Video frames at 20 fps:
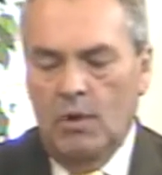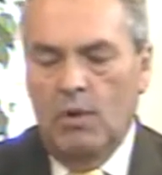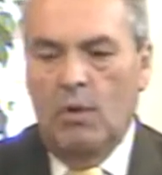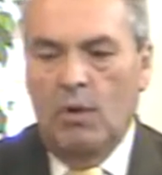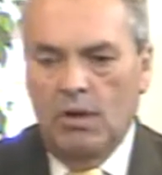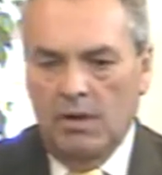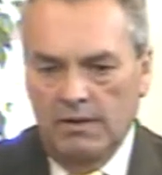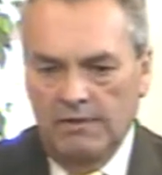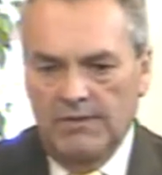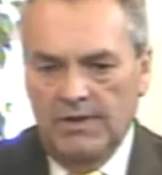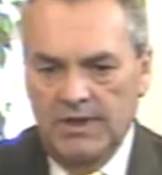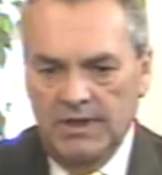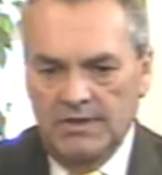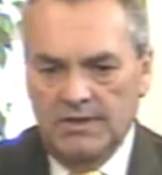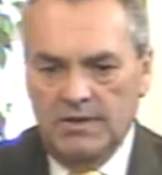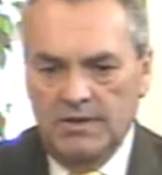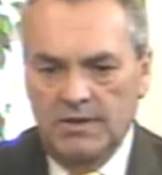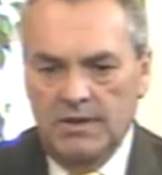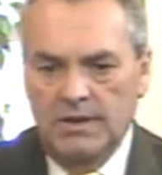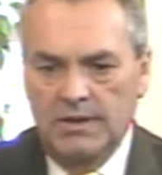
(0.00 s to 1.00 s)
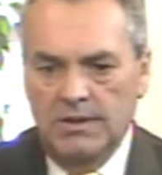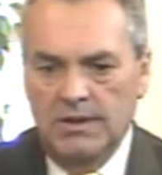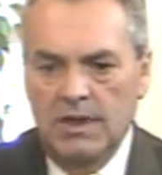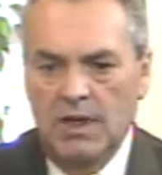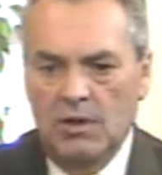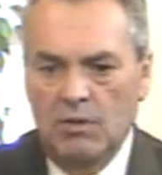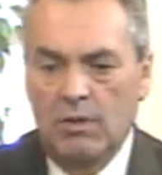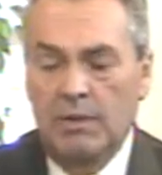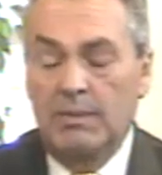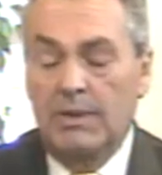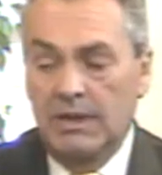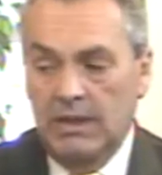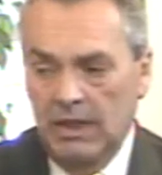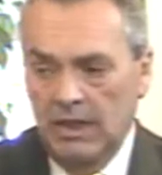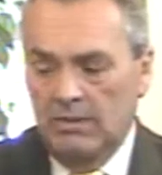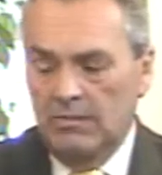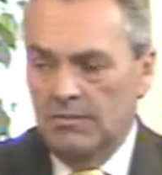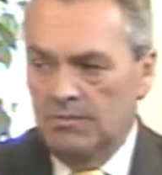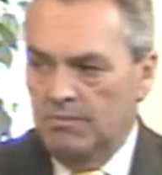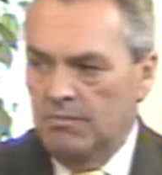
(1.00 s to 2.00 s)
all of these young women
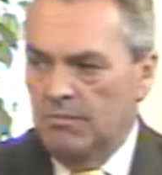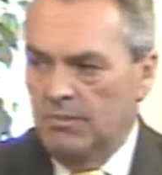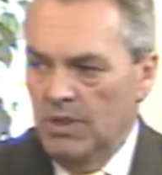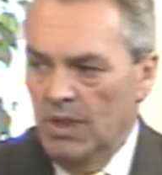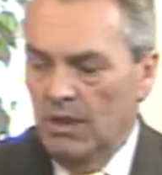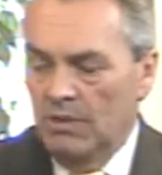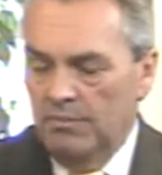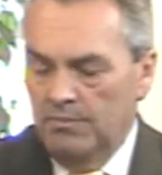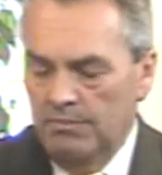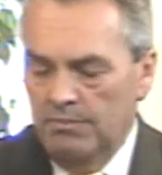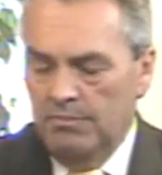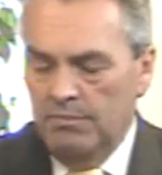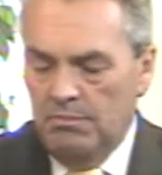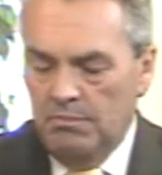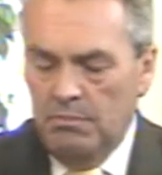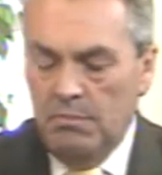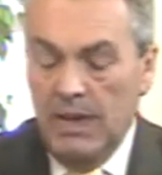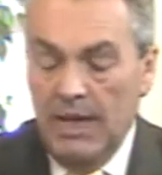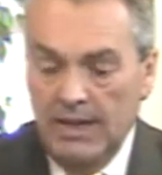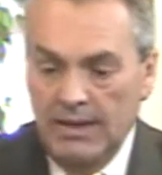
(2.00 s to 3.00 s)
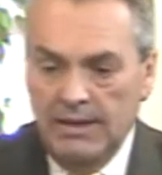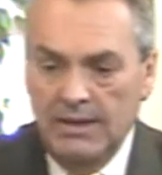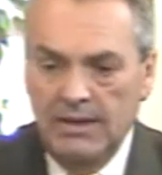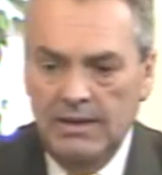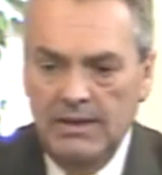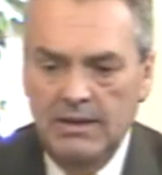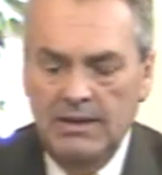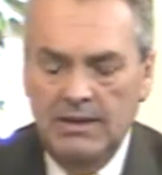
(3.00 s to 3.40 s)
and young men